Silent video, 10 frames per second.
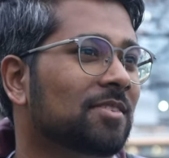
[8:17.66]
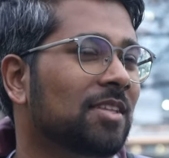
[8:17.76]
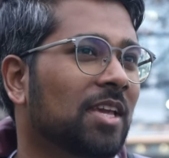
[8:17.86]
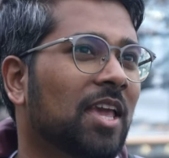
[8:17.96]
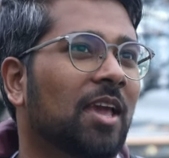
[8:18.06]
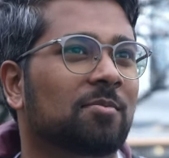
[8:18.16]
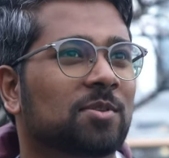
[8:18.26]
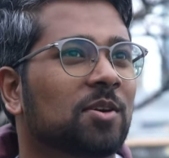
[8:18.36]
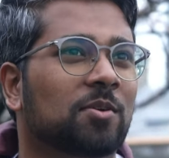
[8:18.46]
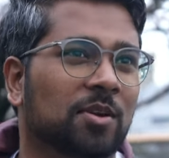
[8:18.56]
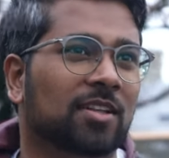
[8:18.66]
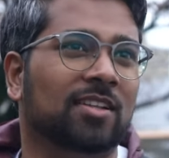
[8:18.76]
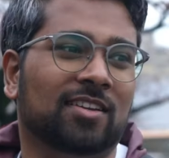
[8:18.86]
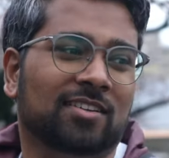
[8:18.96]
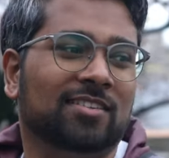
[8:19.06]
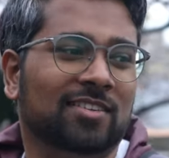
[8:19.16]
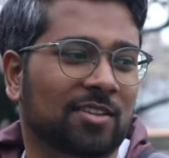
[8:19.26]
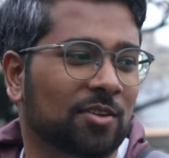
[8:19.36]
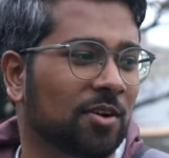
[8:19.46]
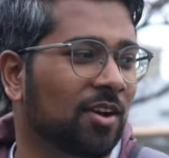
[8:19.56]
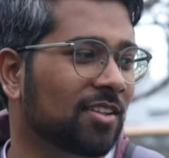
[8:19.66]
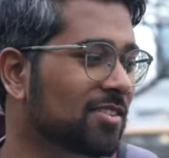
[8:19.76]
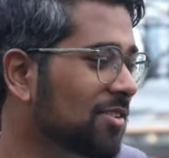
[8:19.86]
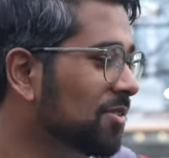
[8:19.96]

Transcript: they came so quickly and they're gone so